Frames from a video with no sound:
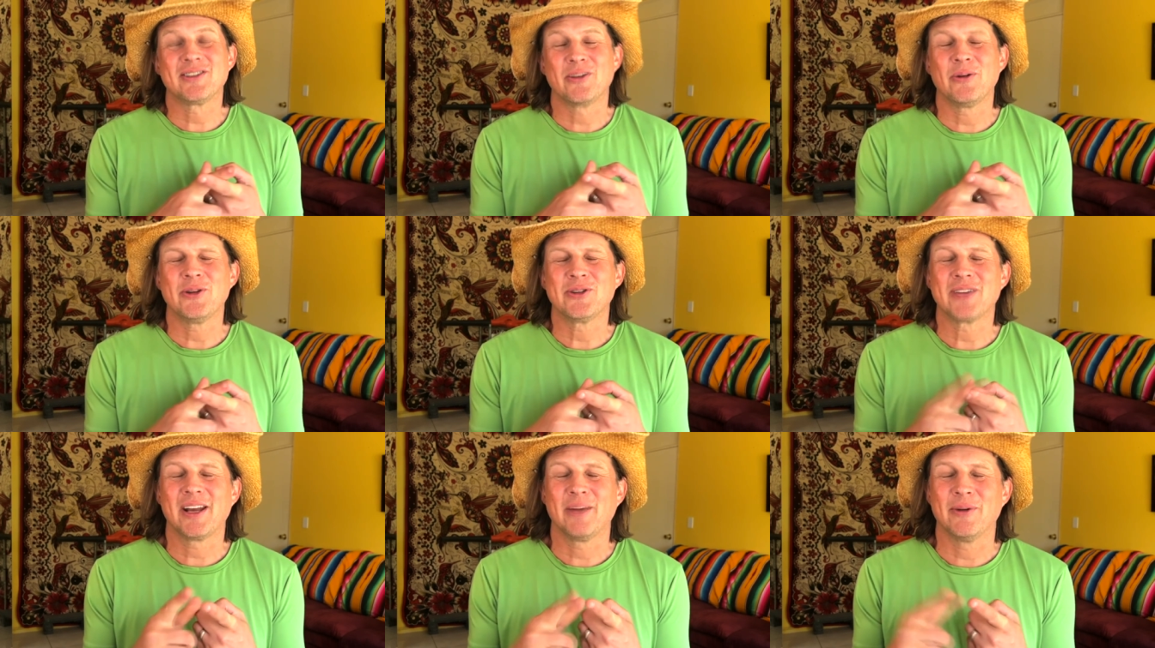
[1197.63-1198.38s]
So you
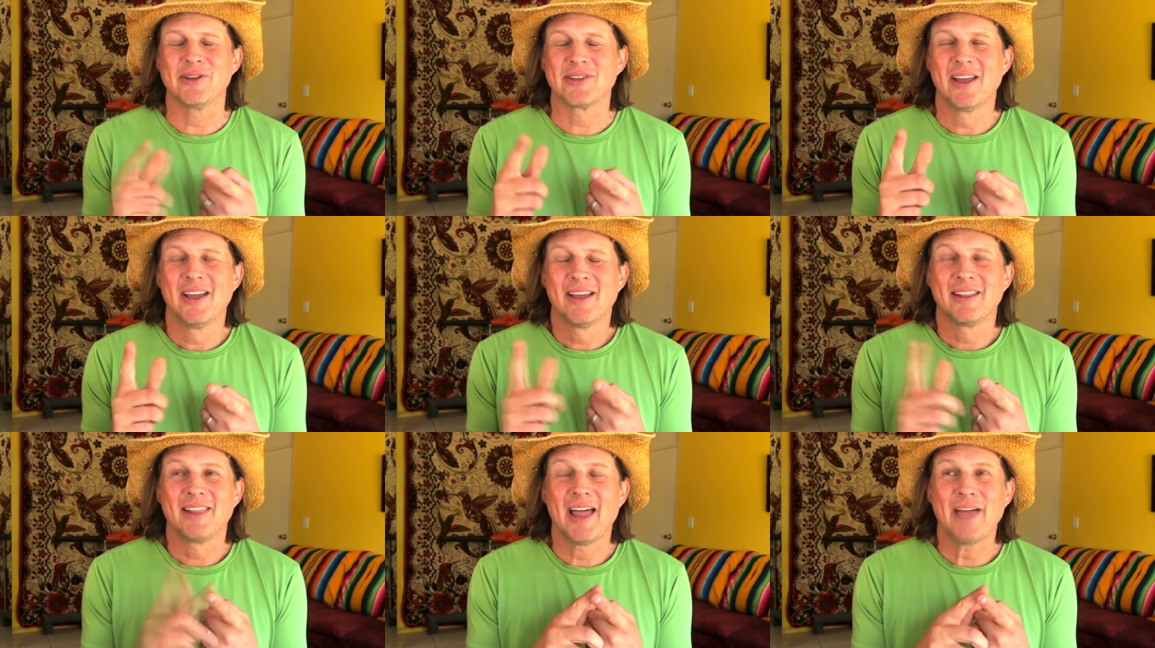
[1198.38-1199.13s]
said it was
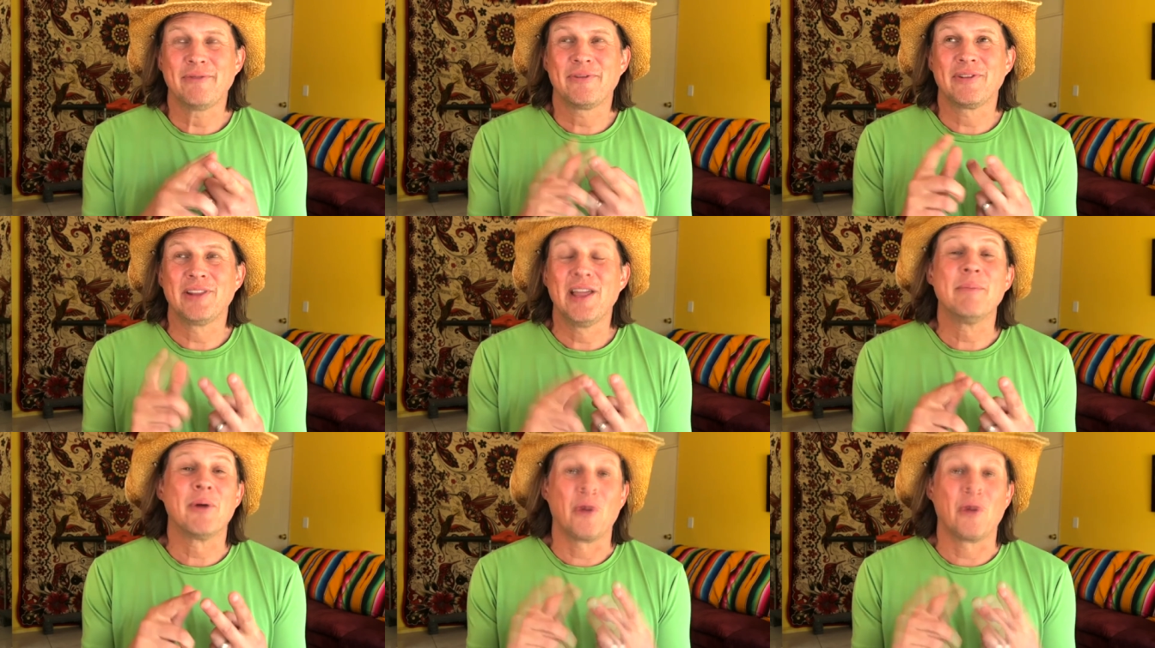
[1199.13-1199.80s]
life, limb, or